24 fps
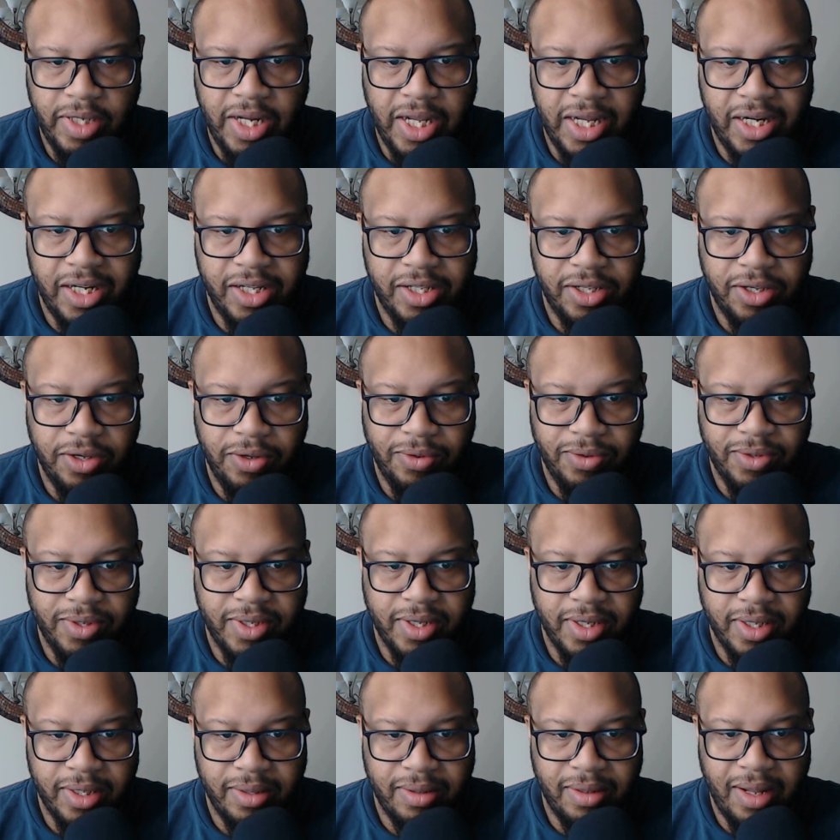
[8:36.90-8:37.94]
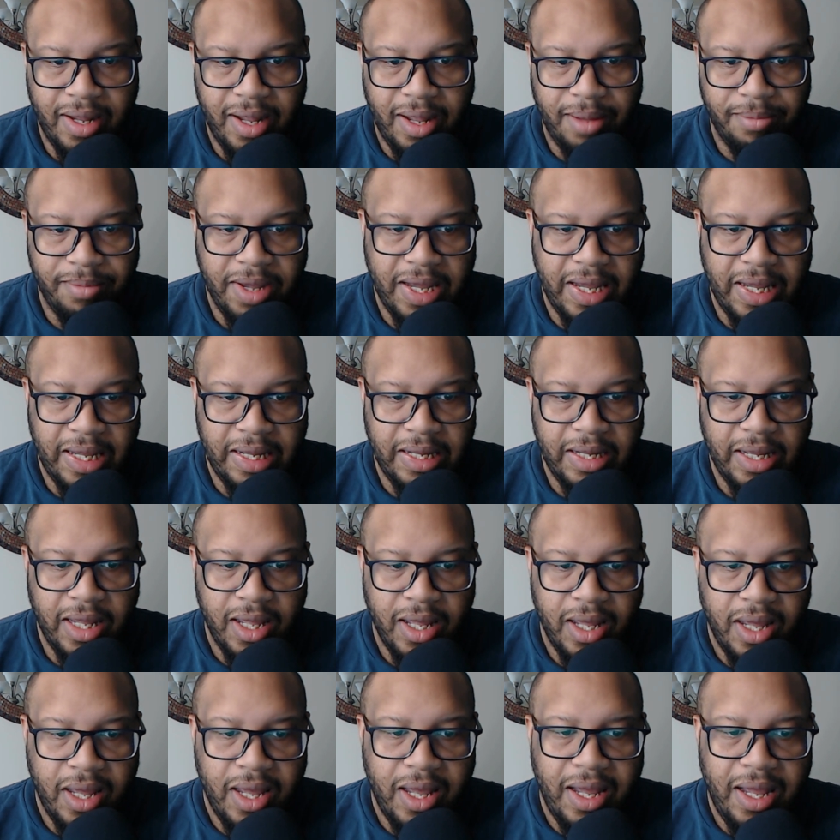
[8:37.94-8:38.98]
Dennis Houston, I mean,
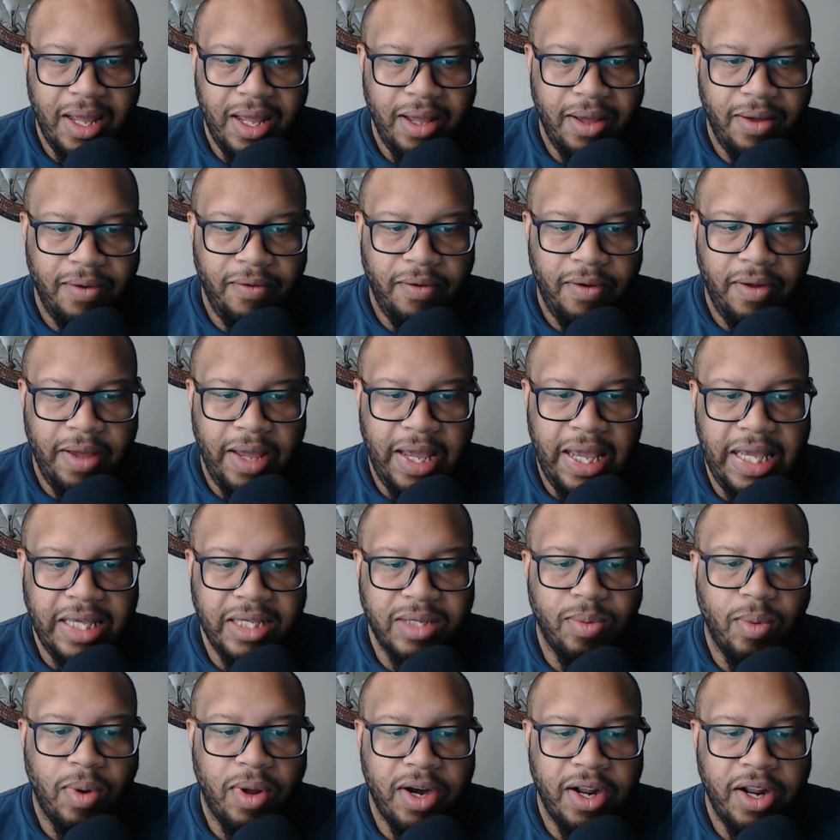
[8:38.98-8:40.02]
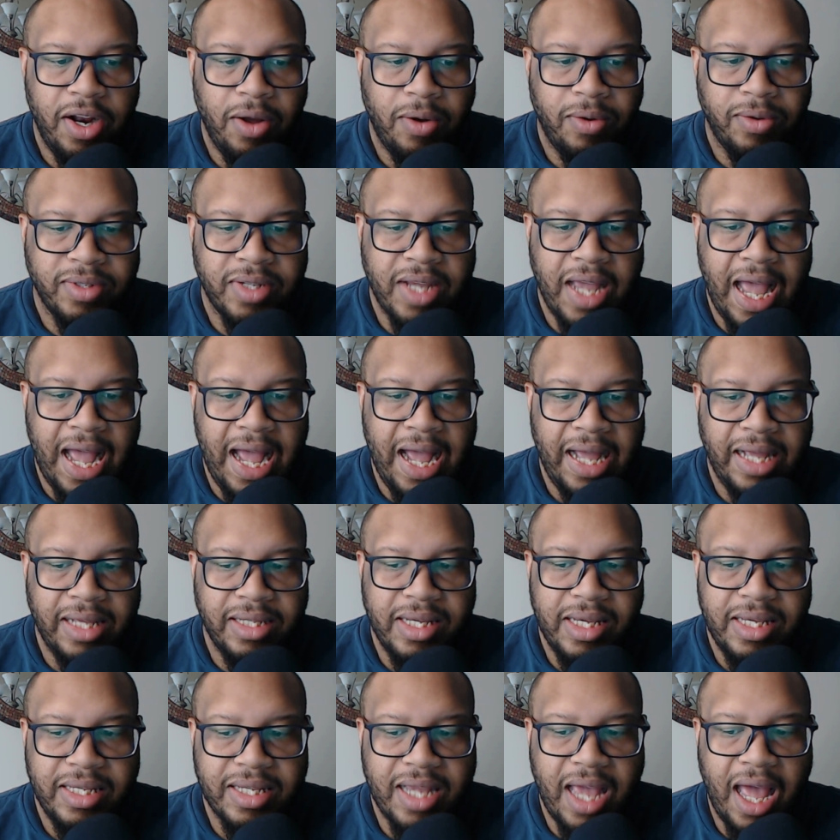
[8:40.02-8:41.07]
he's one of those
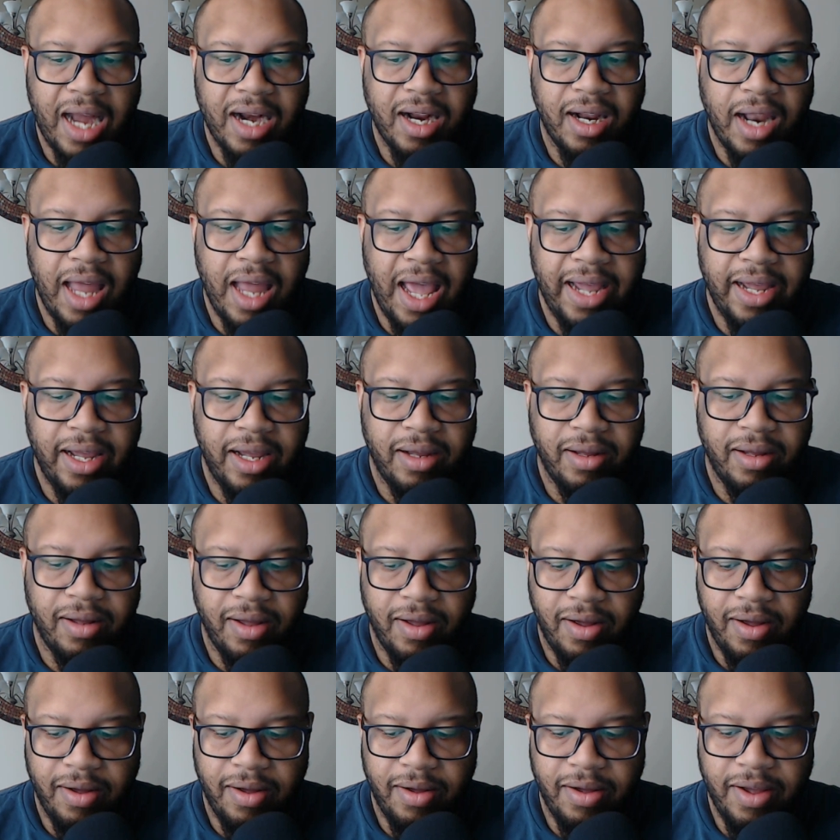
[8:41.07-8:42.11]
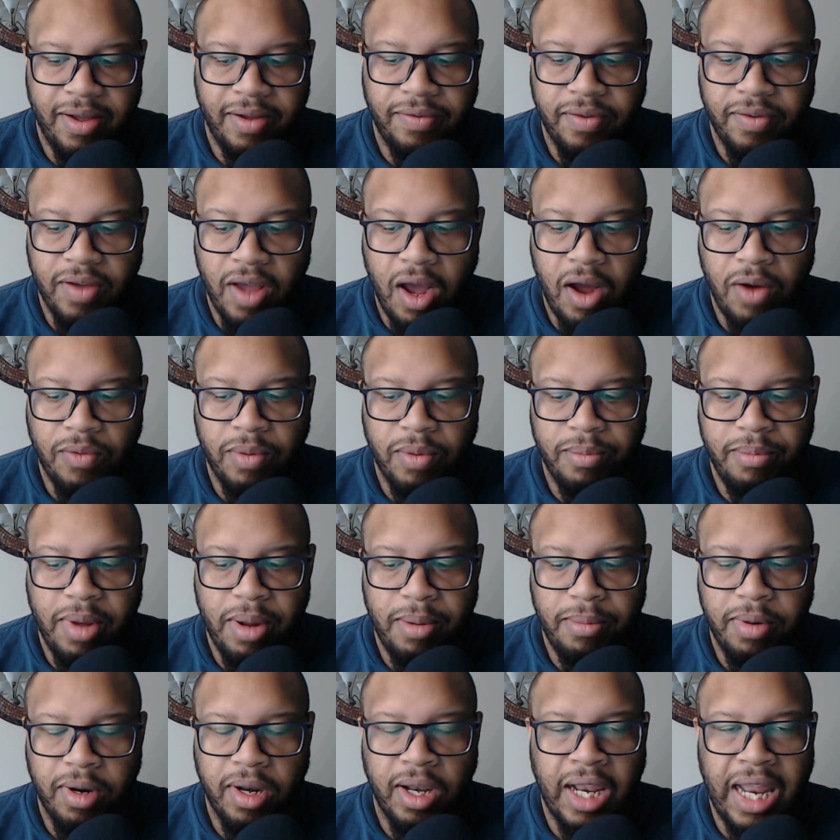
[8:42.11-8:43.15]
guys. He's kind of like, uh, if y'all
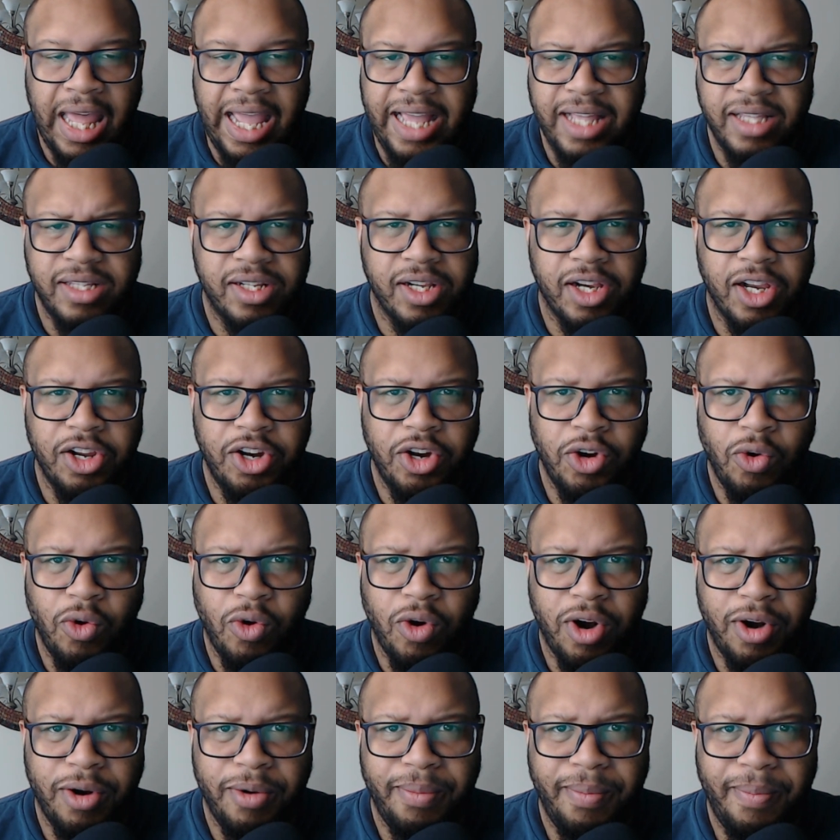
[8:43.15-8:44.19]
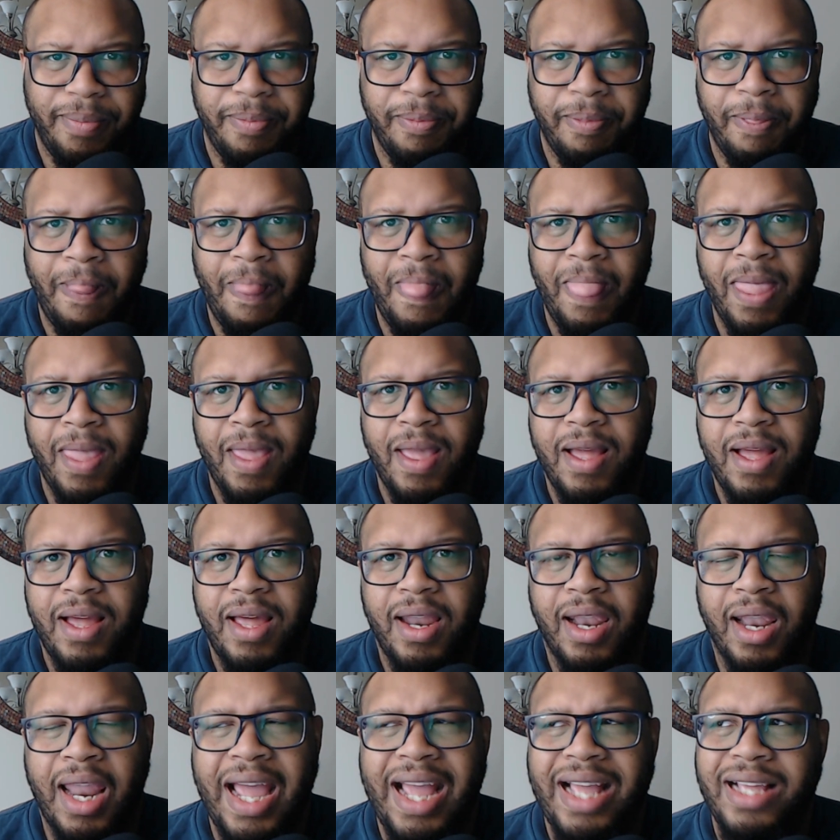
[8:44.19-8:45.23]
remember Lance Lenoir.
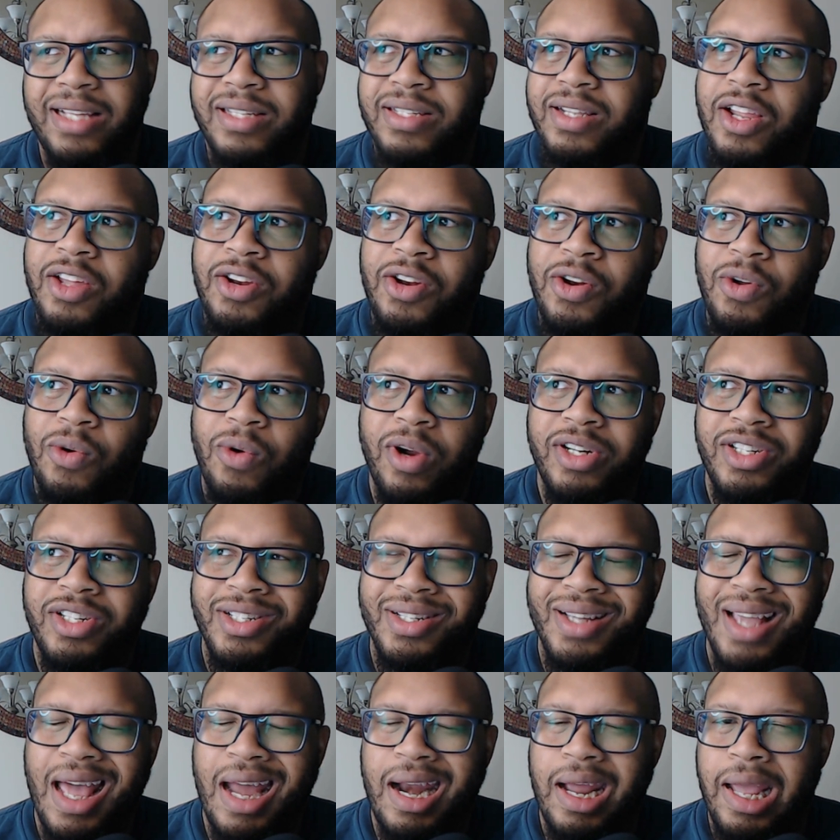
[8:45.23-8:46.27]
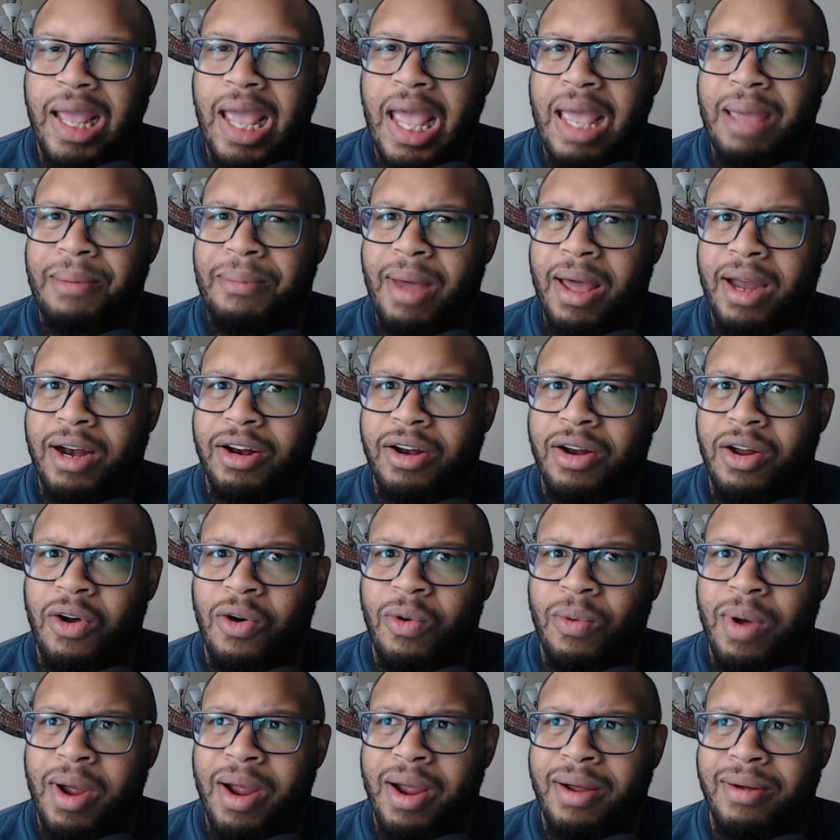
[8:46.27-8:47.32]
Lance Lenoir just kind of came out of
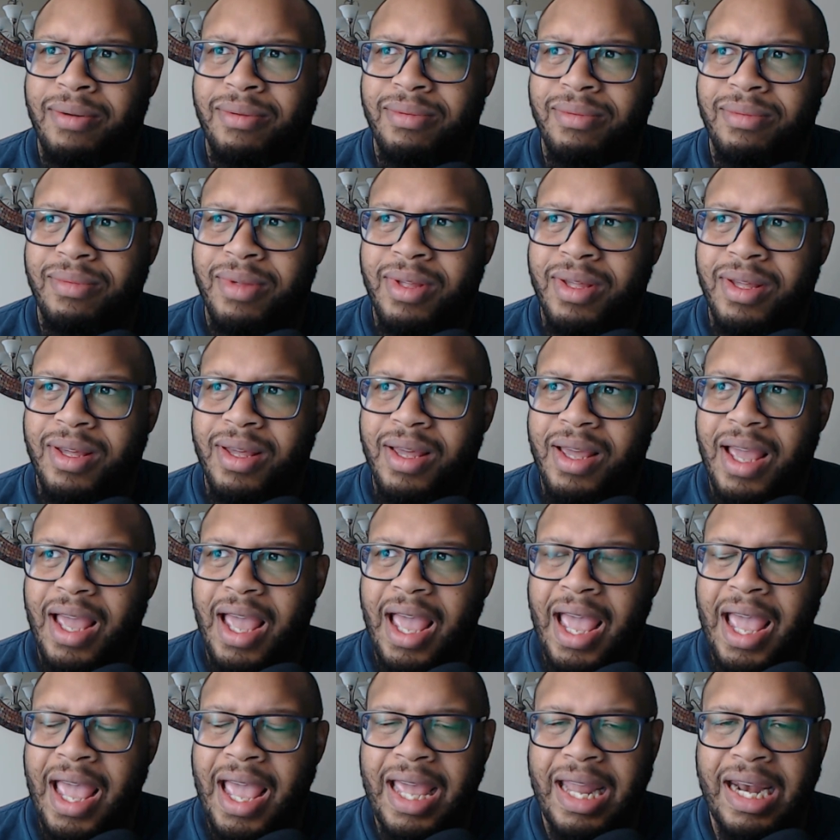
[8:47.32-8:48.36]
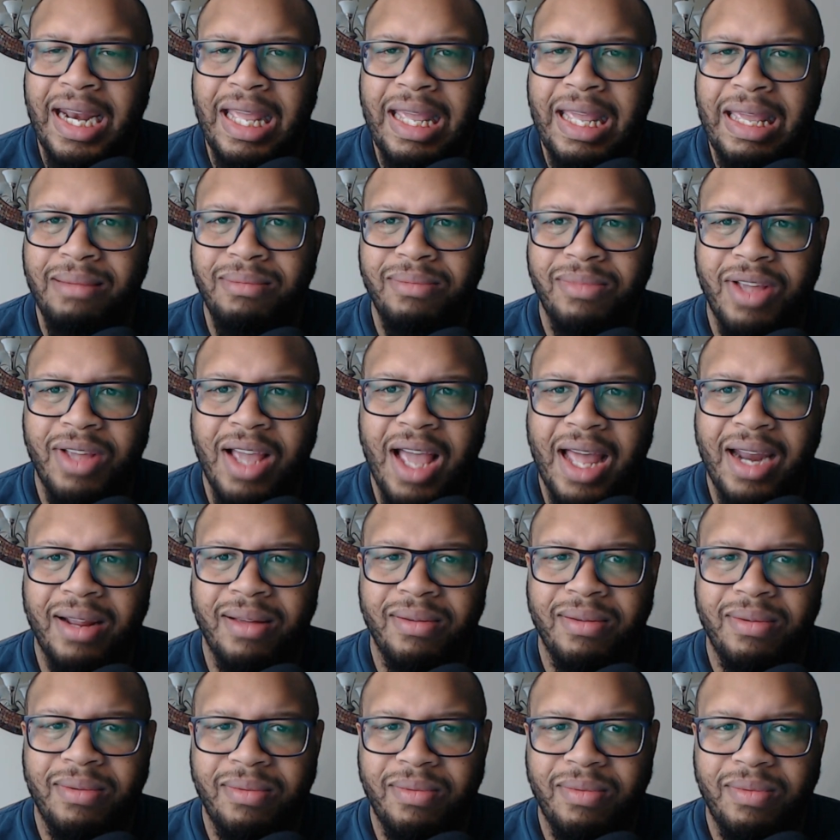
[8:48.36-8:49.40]
nowhere and he kind
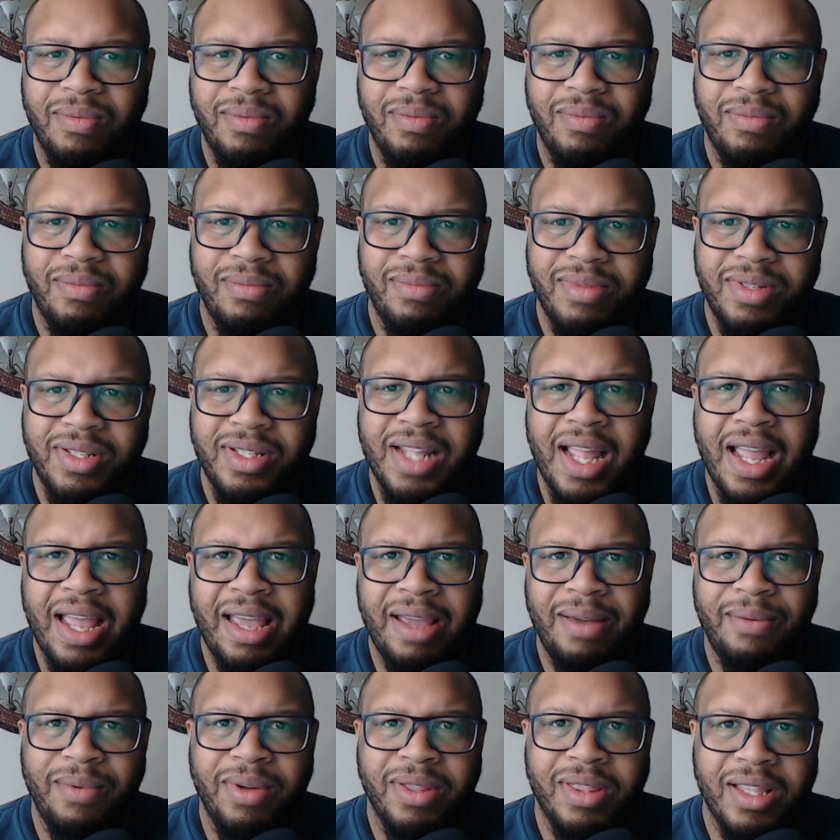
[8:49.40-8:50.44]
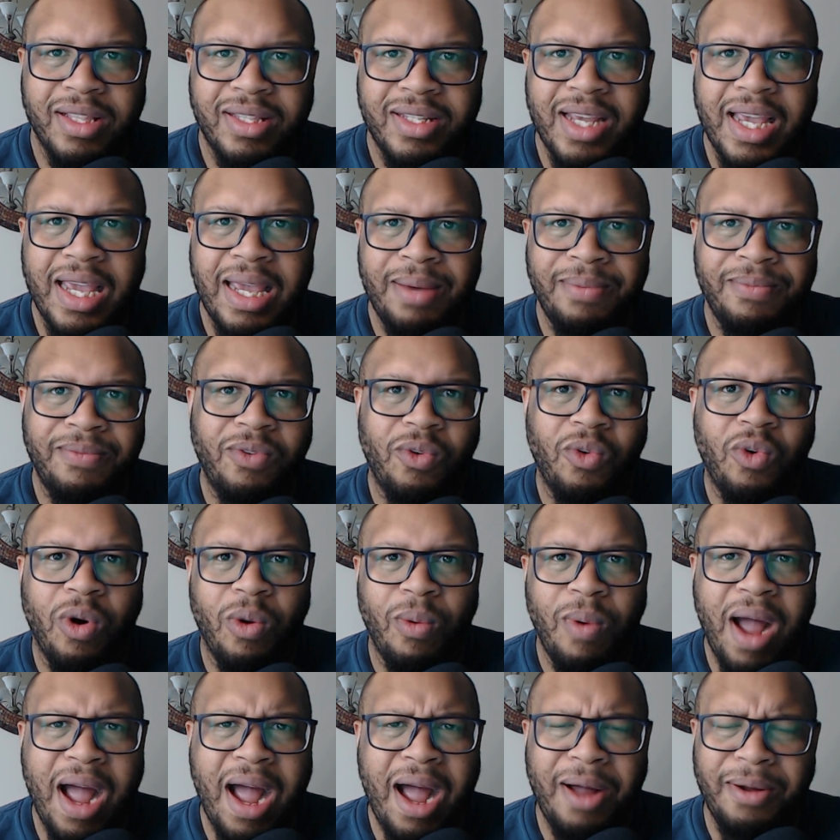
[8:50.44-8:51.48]
of stayed with the team for
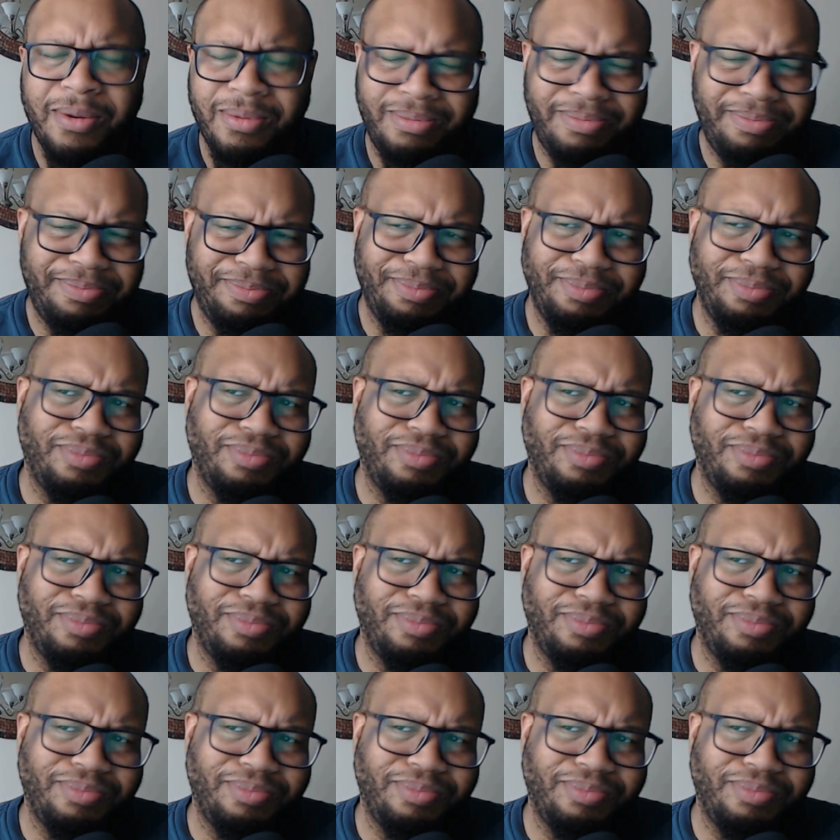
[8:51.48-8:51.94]
a while.